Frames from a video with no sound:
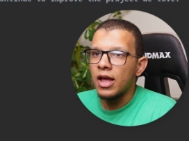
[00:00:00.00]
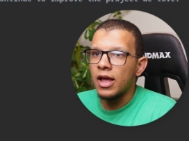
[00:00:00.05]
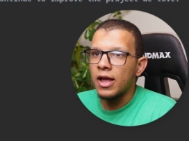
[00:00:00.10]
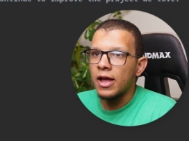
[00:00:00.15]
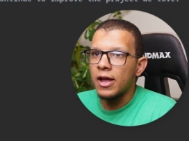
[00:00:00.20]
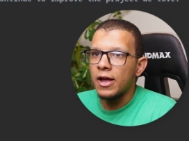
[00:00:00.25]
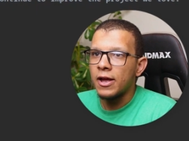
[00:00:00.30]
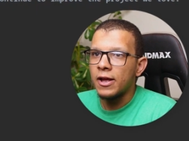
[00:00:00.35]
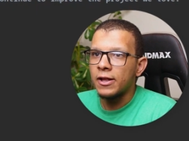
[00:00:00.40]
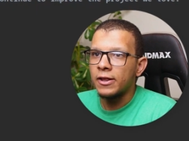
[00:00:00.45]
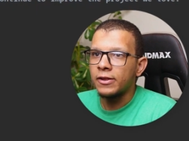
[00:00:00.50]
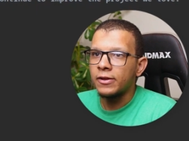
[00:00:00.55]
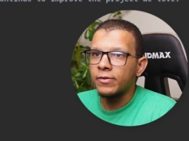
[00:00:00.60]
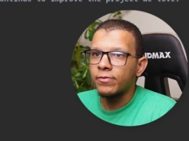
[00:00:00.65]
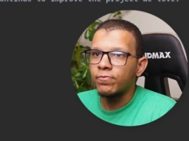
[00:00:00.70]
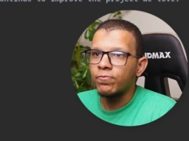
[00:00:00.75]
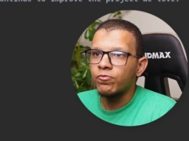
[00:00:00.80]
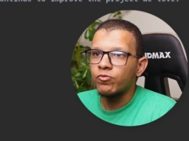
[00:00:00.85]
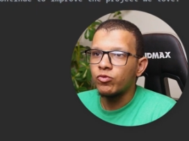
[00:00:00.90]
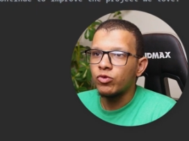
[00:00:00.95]
And
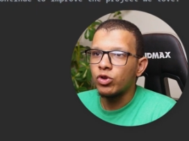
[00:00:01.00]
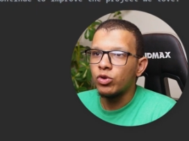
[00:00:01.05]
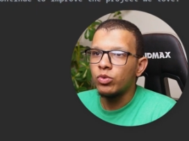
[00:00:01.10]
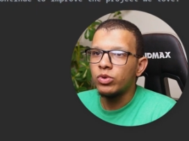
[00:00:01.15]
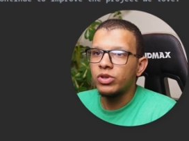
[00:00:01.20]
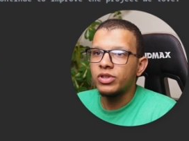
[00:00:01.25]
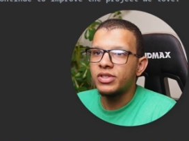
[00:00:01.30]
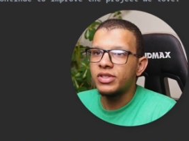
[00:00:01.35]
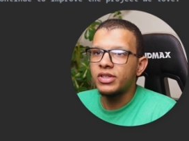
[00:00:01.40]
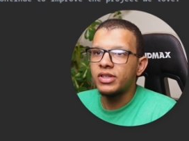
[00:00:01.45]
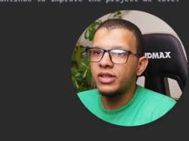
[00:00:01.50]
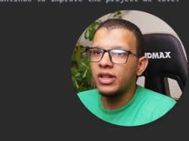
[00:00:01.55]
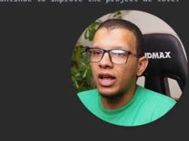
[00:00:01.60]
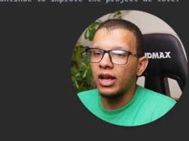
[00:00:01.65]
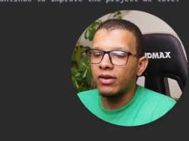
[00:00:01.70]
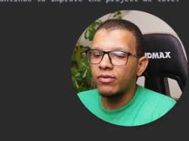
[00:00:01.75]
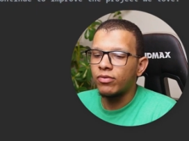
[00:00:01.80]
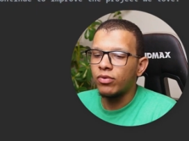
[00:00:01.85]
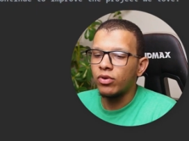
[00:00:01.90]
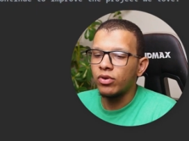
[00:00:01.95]
you will see
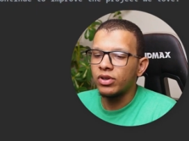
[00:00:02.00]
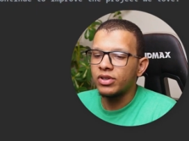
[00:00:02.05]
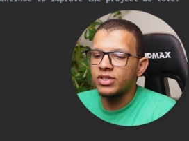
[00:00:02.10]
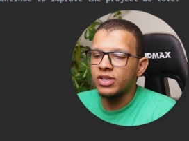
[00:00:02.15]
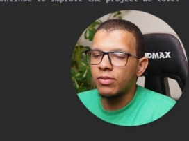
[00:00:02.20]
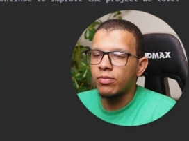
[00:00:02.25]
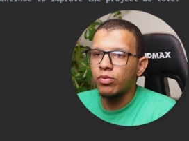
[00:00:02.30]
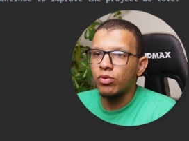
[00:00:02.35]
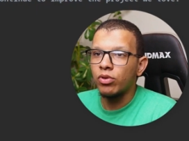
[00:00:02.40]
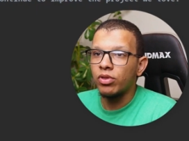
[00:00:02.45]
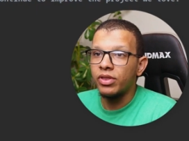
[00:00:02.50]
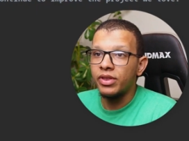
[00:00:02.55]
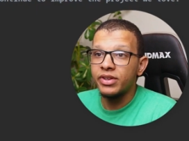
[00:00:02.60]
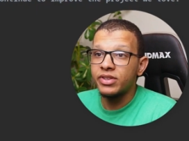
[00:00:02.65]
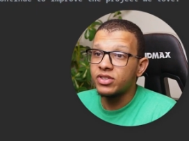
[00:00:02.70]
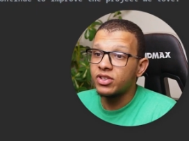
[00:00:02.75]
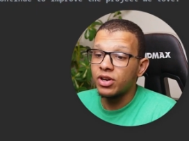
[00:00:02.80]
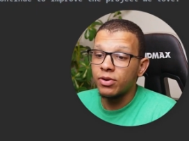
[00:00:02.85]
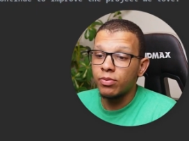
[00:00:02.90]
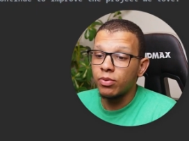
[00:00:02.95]
like, for example,
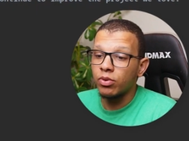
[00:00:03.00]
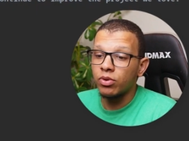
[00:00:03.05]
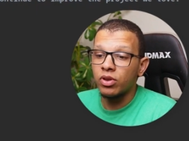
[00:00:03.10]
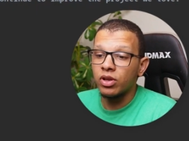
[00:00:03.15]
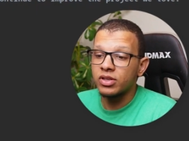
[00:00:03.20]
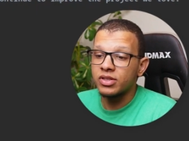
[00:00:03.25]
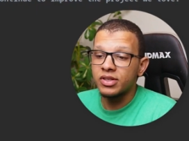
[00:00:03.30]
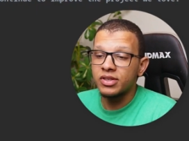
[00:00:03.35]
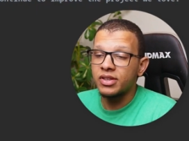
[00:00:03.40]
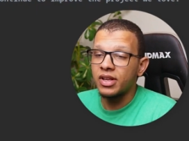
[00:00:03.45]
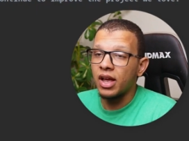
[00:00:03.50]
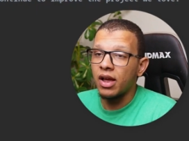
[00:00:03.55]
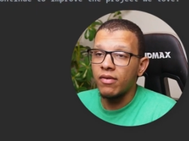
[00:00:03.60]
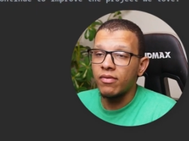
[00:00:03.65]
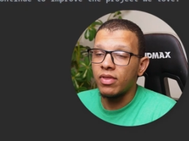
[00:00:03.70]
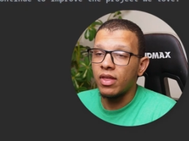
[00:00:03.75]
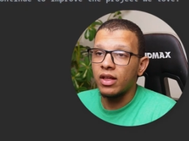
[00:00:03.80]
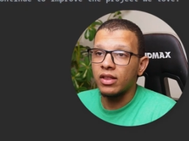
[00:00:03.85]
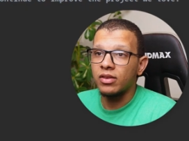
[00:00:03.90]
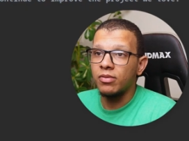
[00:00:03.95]
this repo doesn't
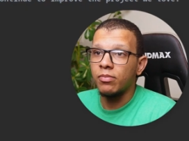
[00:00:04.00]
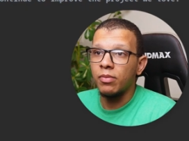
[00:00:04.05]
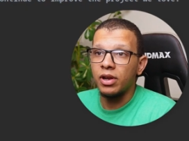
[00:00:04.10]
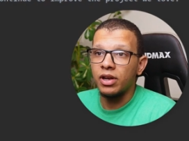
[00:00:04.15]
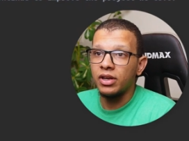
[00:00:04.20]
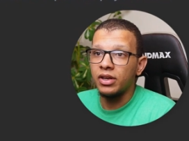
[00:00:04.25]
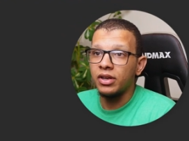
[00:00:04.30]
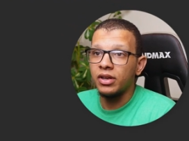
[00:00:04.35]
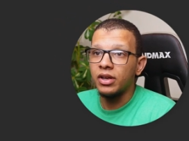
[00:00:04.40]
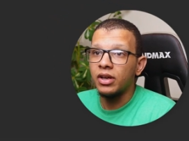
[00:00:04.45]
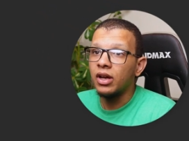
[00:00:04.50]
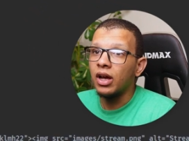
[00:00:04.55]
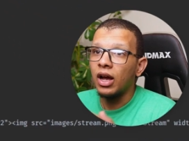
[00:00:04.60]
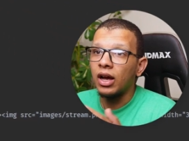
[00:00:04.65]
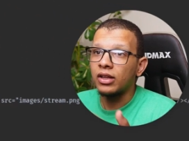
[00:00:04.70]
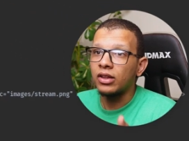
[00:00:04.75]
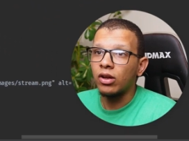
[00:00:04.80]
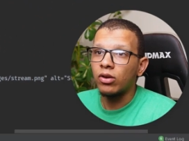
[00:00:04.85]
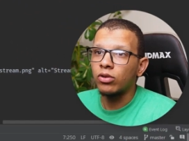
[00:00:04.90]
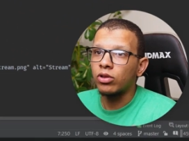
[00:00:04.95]
have that many,
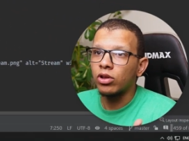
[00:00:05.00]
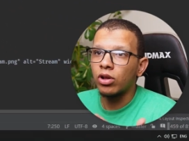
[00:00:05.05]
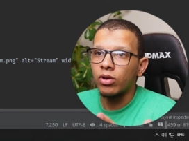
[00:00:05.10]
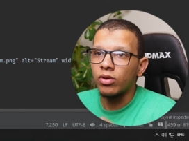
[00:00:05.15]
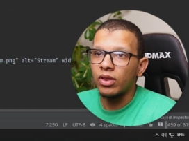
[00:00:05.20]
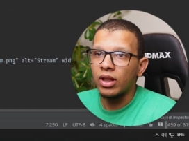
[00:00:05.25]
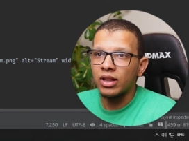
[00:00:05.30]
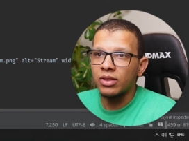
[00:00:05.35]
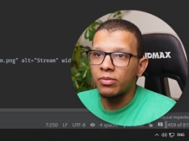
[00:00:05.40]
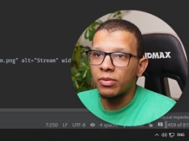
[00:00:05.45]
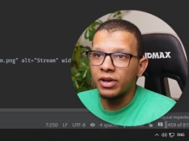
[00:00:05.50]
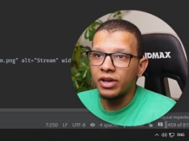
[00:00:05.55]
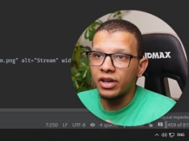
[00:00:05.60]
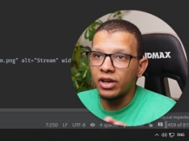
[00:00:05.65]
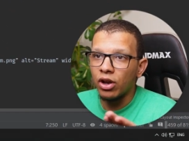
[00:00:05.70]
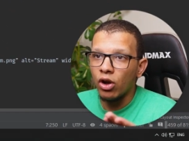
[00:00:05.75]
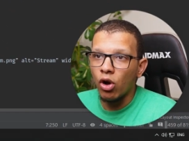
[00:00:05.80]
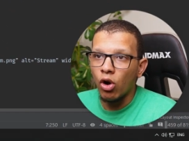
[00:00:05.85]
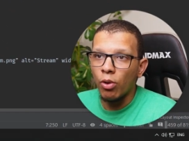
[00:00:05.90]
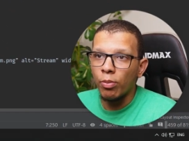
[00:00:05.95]
I don't know that
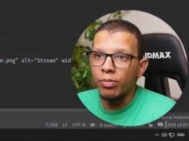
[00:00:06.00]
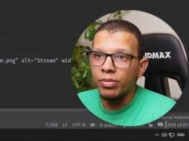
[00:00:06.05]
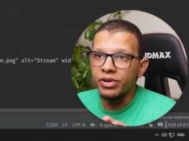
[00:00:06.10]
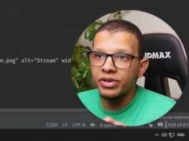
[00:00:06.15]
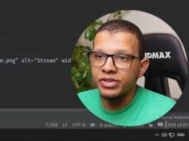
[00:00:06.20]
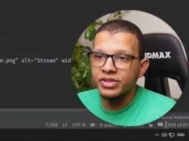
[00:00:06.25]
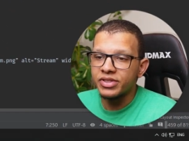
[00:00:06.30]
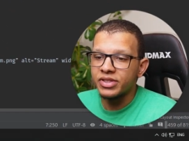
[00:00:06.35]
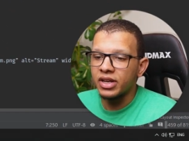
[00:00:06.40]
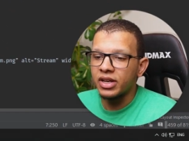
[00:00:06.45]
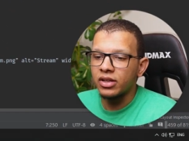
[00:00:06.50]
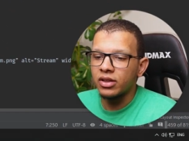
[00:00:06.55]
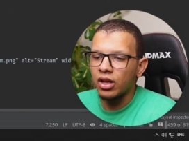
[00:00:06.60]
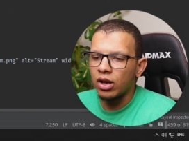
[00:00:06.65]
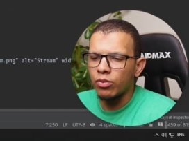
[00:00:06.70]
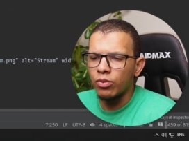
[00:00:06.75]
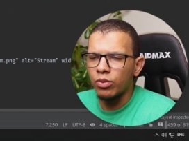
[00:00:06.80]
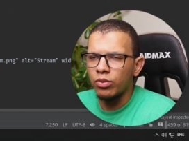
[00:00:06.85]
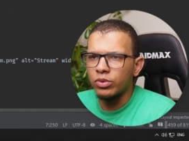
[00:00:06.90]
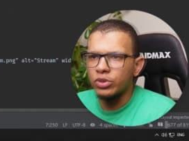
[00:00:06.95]
many open state.
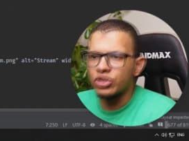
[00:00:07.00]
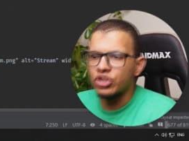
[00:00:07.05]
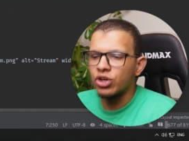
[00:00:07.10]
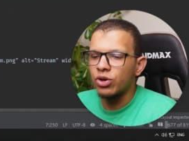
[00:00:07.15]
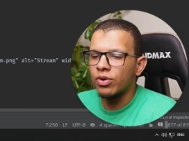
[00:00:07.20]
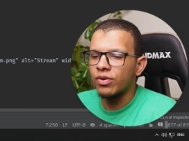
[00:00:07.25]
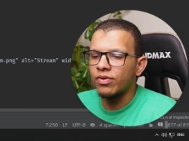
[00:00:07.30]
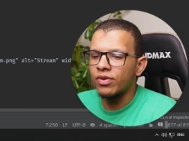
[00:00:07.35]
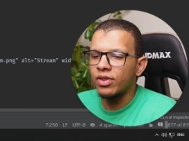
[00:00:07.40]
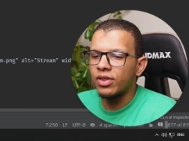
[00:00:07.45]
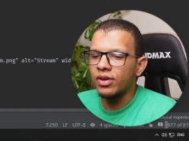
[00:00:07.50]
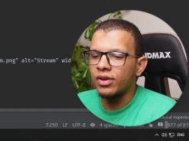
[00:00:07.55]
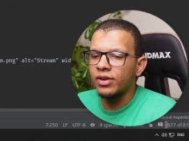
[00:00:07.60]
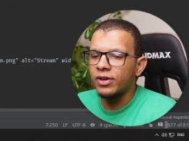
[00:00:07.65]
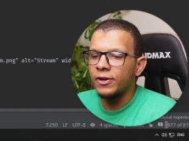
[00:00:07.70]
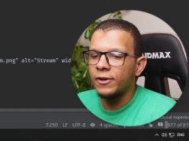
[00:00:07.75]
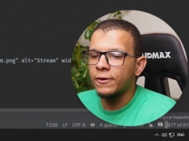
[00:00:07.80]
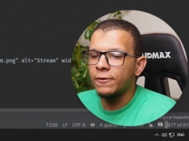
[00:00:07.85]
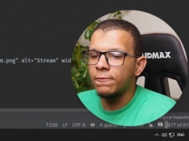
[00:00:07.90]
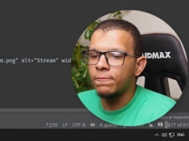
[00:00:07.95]
We will show everything
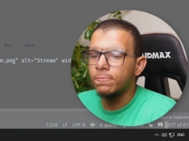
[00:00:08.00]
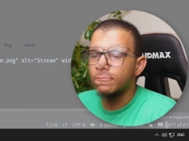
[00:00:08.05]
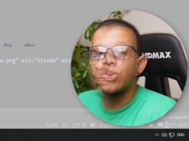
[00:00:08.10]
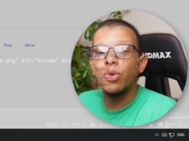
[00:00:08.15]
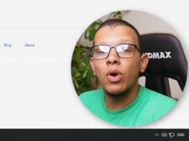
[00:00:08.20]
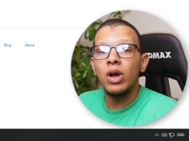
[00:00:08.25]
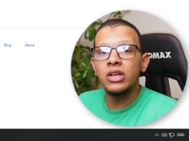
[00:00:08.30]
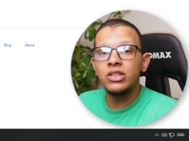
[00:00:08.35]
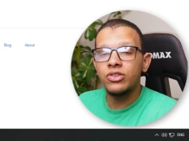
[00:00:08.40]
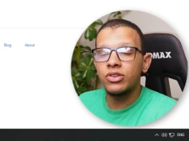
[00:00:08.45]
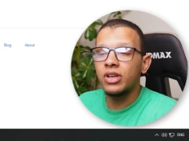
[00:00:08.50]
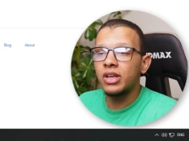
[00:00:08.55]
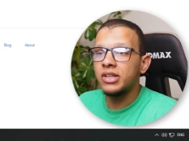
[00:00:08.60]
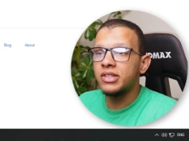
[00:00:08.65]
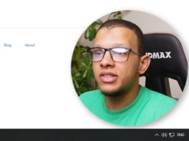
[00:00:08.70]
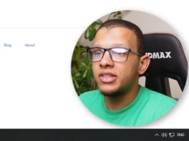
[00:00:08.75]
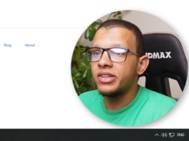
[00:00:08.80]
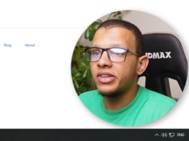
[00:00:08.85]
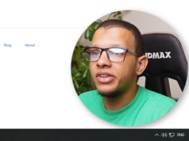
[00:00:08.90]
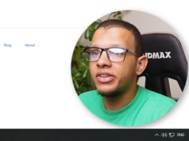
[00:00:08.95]
here. So as you
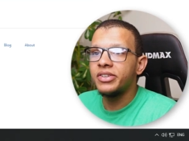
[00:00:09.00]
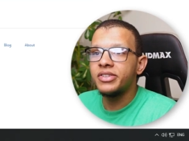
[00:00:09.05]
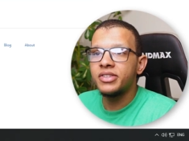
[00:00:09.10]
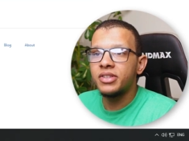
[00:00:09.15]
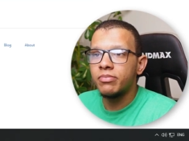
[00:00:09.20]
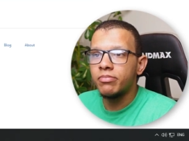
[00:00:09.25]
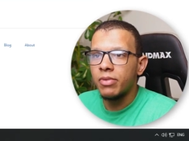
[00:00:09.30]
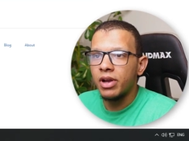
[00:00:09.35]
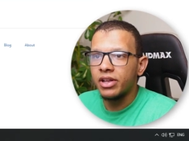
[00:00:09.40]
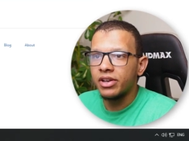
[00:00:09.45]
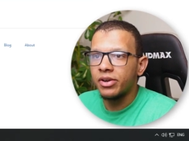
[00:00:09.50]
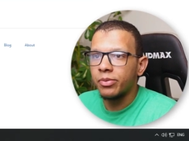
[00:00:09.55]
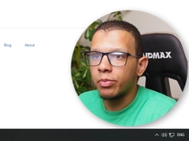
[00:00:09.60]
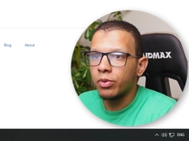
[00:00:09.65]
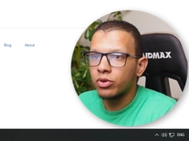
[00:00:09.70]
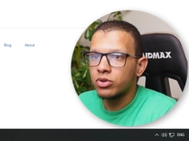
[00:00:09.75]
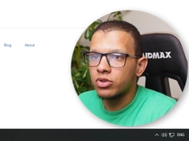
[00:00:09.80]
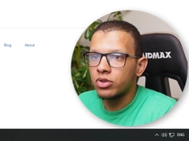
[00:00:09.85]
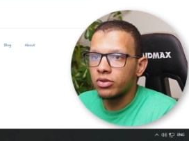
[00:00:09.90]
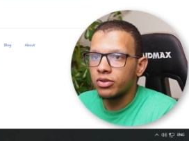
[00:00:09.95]
can see, here is the main
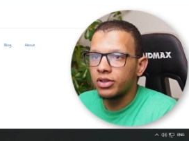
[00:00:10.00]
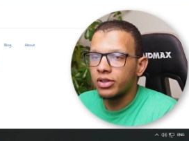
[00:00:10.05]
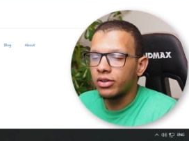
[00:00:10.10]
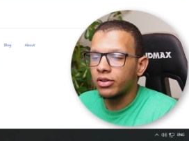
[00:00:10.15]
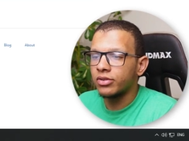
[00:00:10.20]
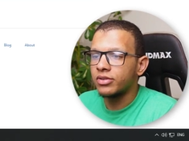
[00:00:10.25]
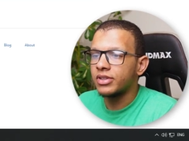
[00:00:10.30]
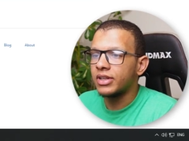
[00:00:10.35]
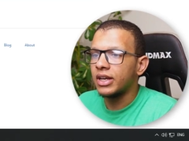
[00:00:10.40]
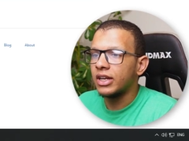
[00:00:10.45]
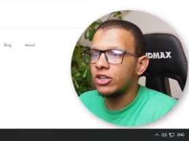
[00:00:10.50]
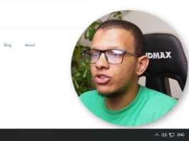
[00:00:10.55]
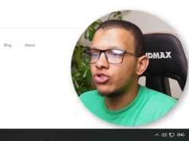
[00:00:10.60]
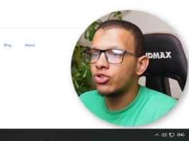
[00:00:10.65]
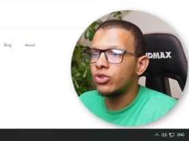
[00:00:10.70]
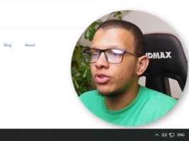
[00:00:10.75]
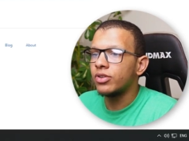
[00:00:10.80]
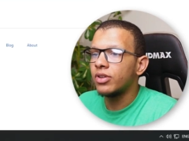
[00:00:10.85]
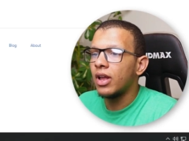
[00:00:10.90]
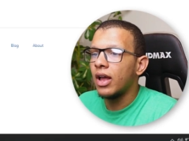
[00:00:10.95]
repository Lottie
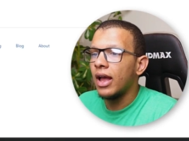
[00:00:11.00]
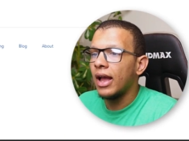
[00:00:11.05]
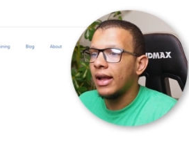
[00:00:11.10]
Android.